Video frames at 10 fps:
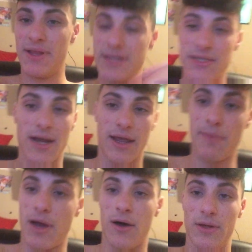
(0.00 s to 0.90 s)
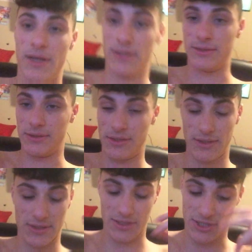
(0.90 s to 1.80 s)
This guy came out and
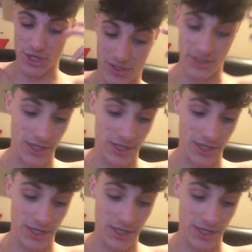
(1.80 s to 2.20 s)
just